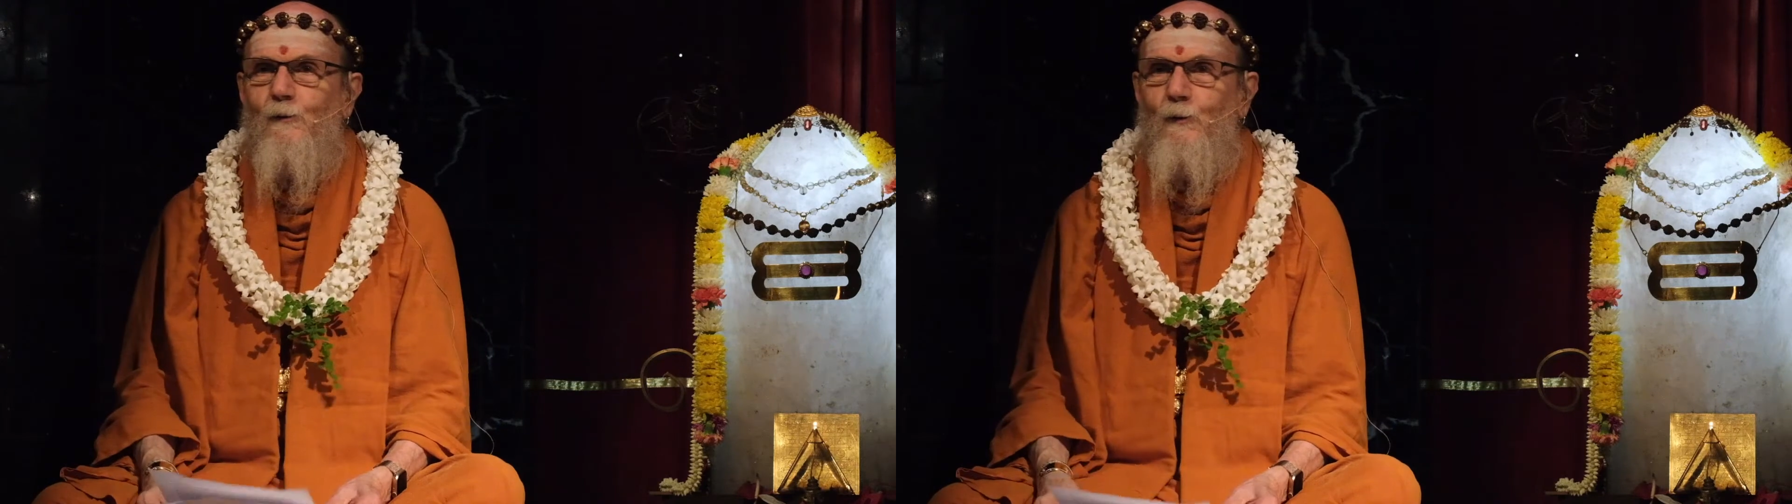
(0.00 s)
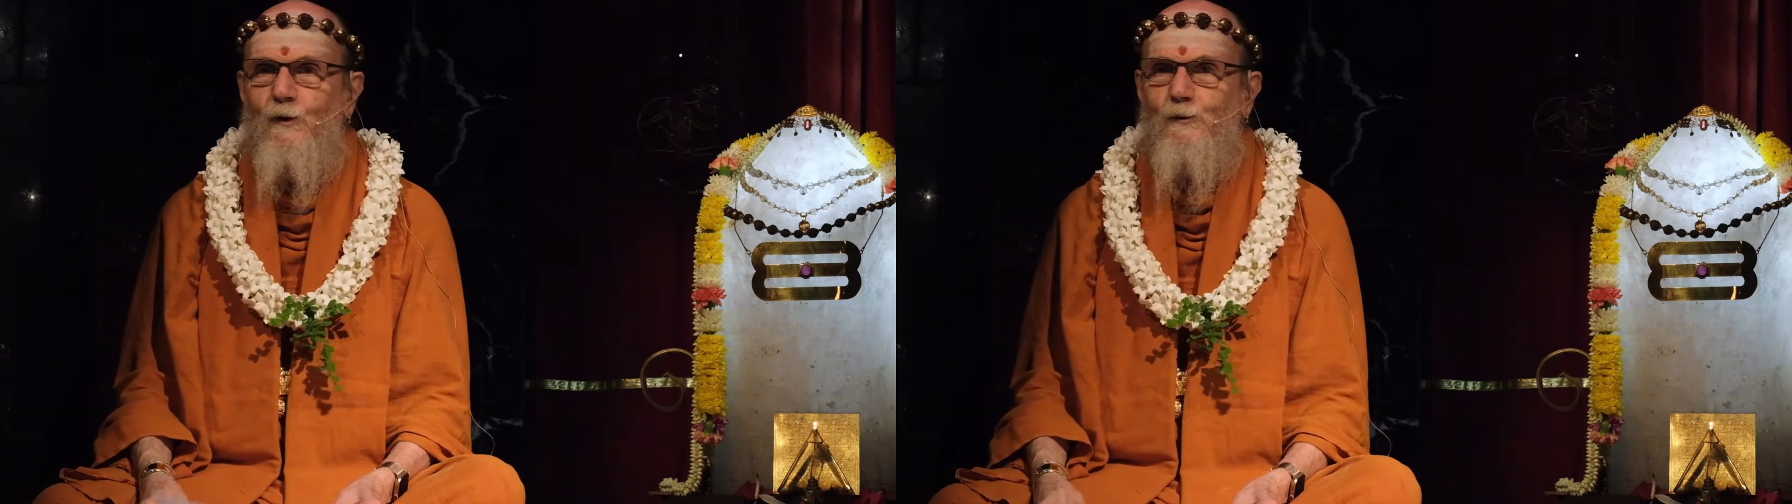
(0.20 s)

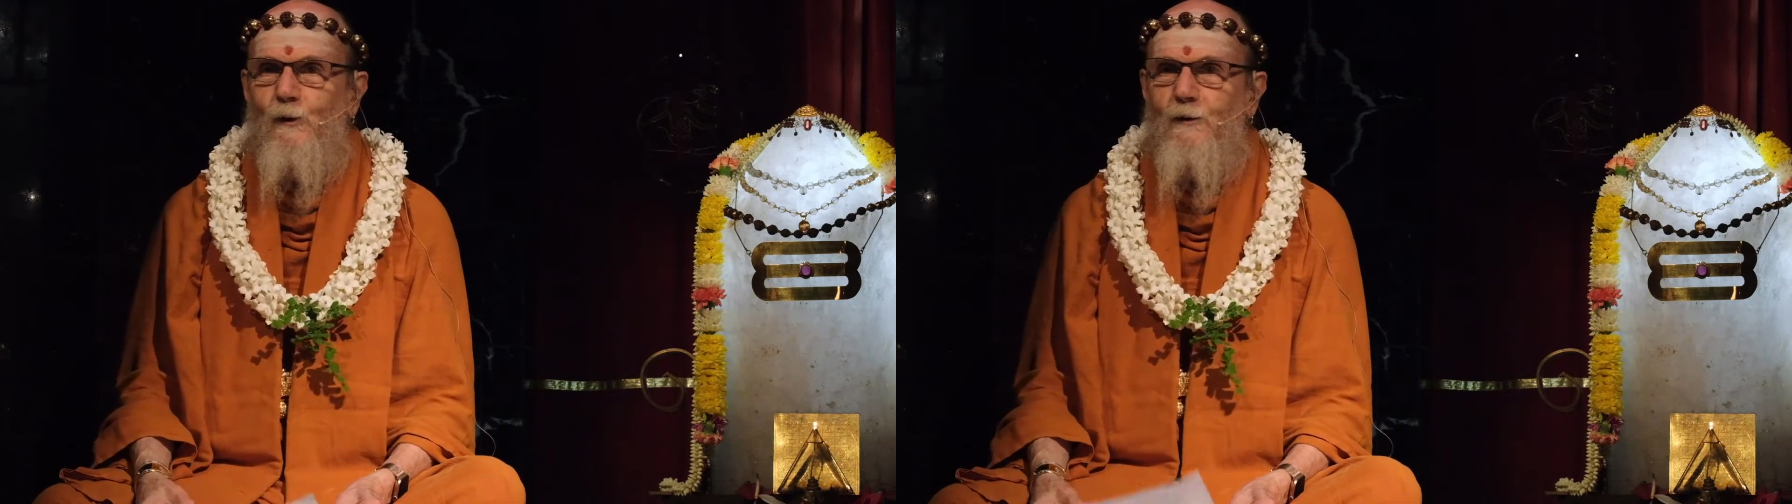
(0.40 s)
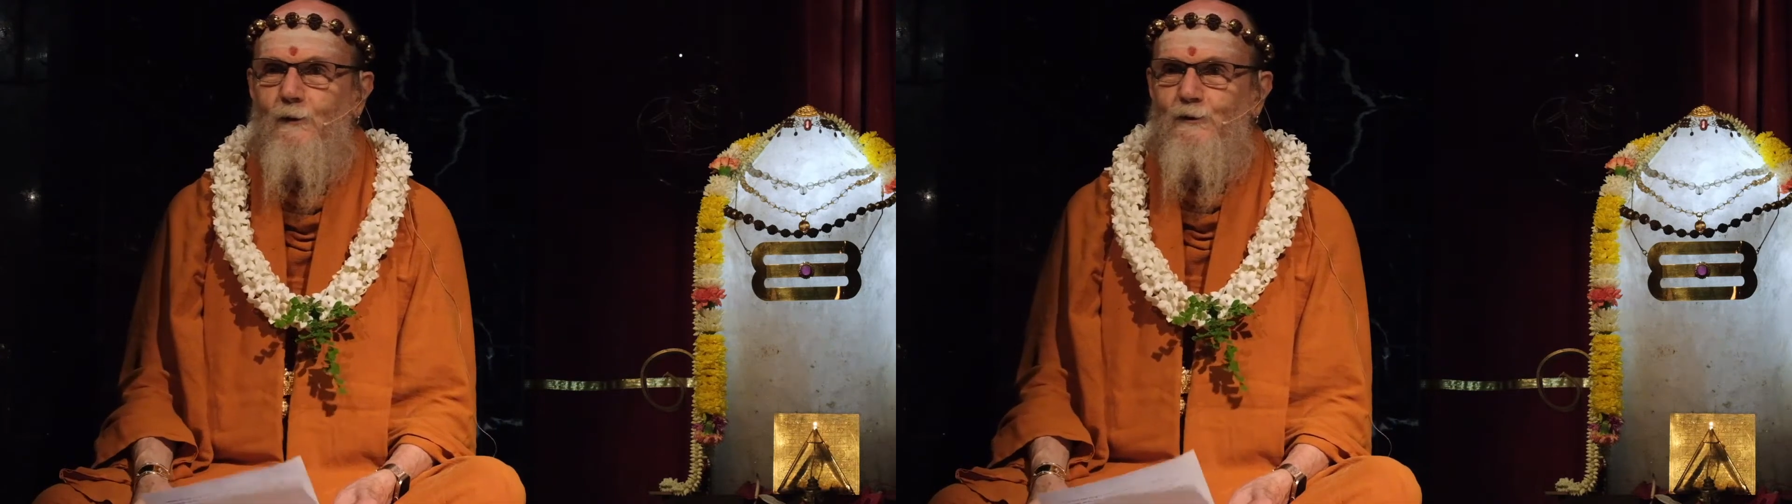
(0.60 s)
Which
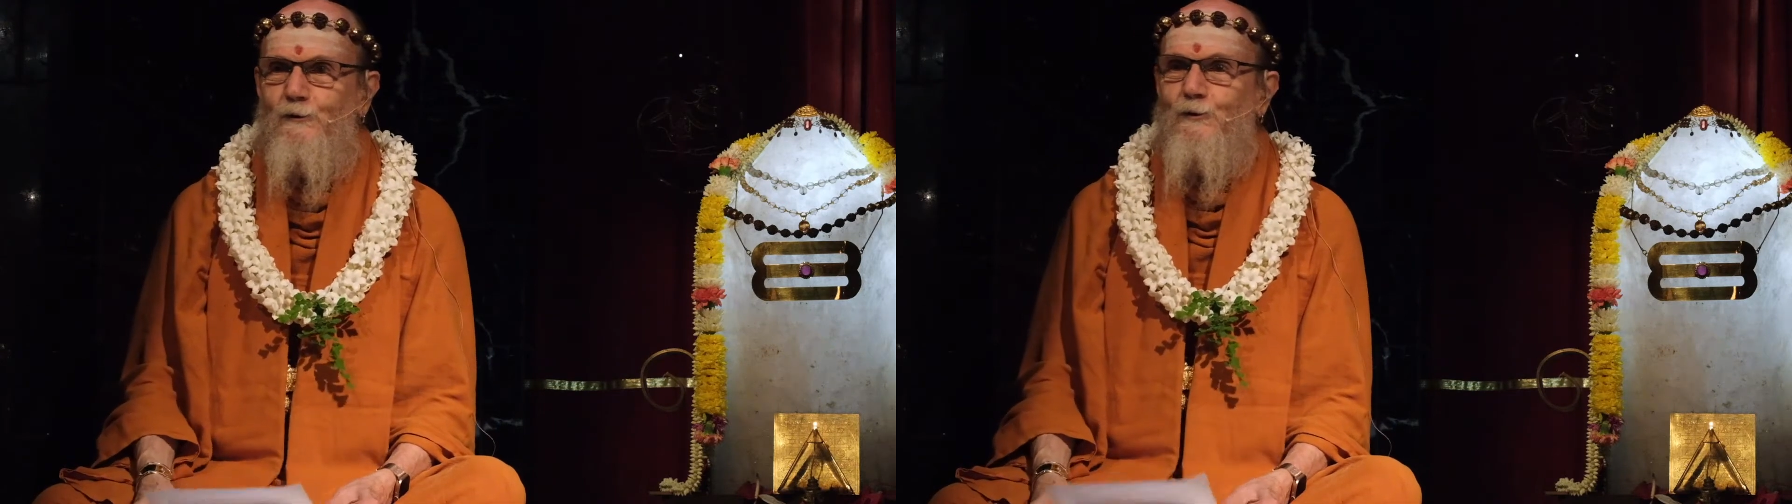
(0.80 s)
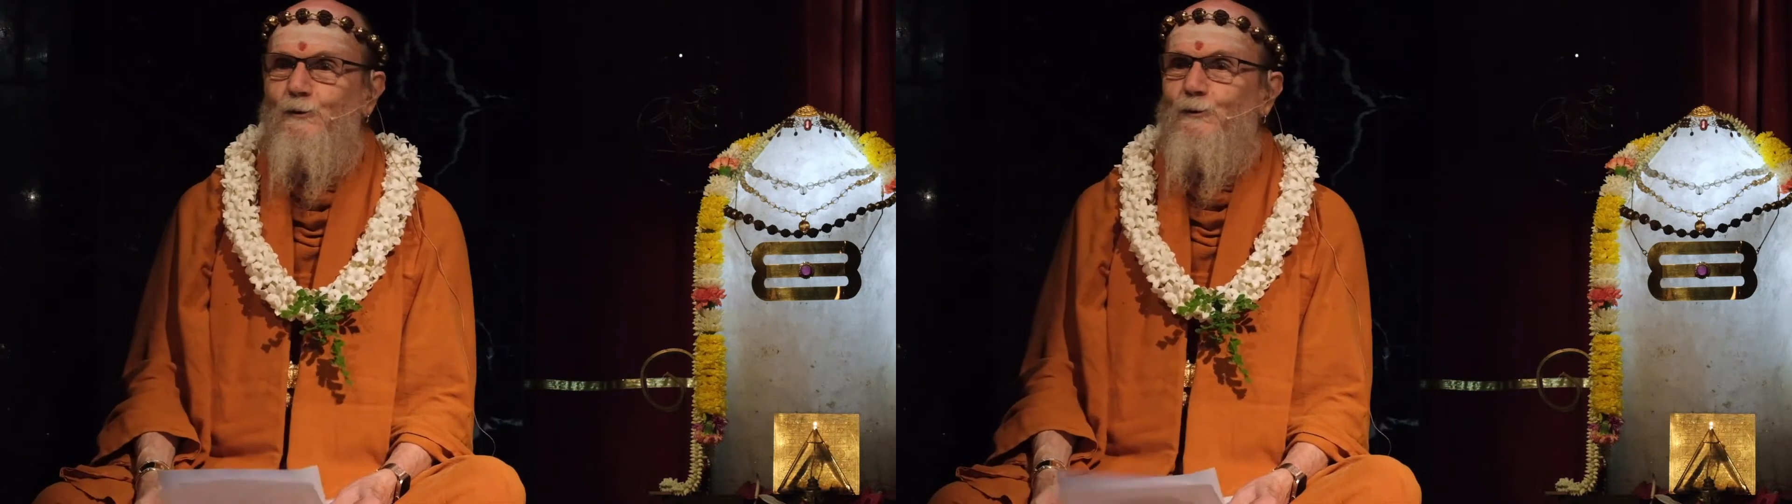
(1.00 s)
one would you
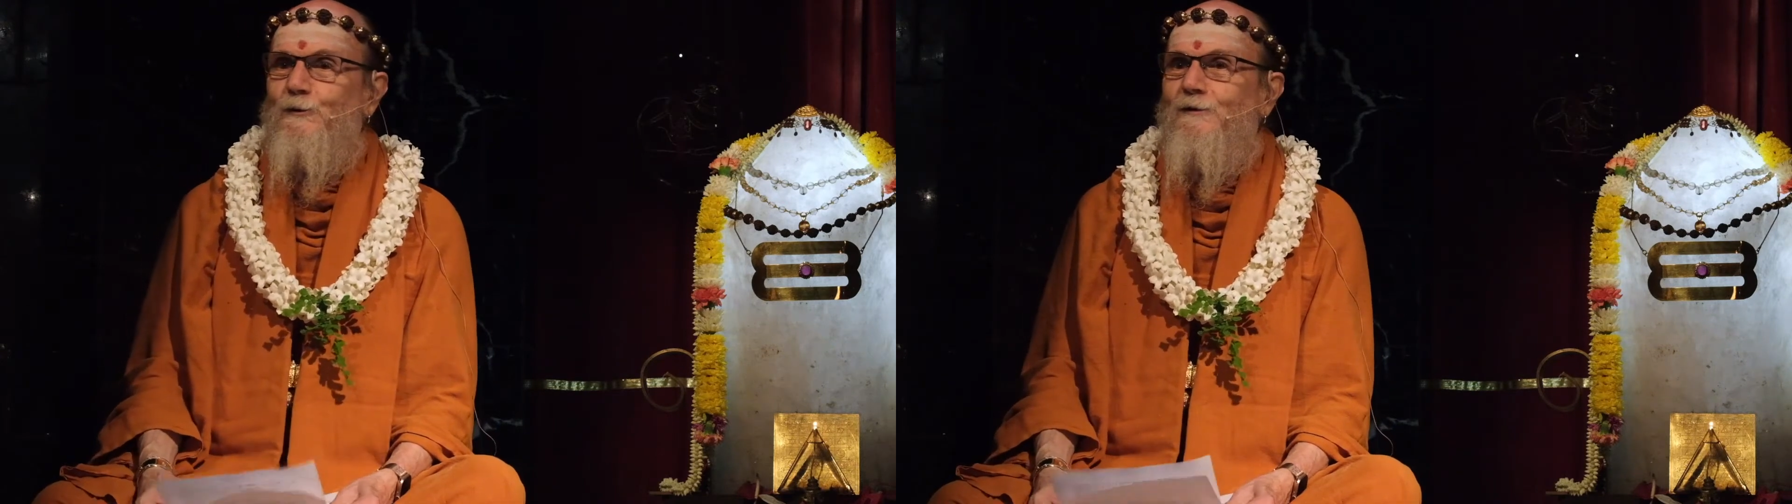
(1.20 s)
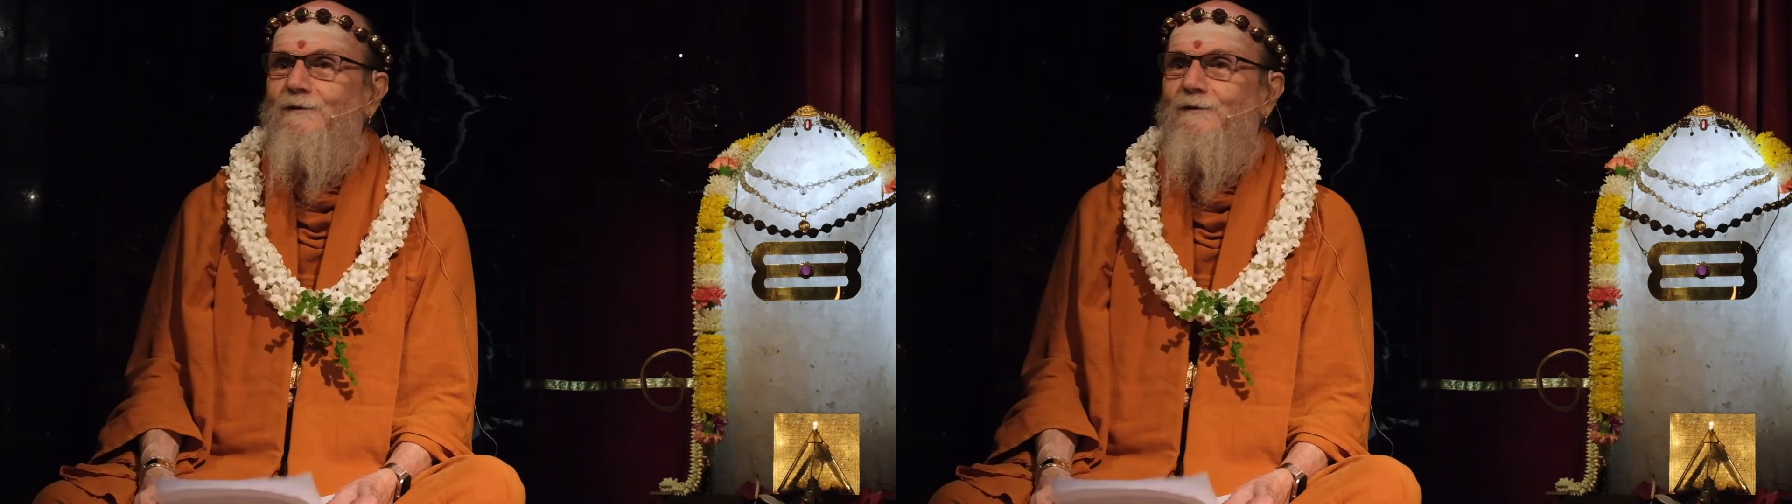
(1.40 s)
choose?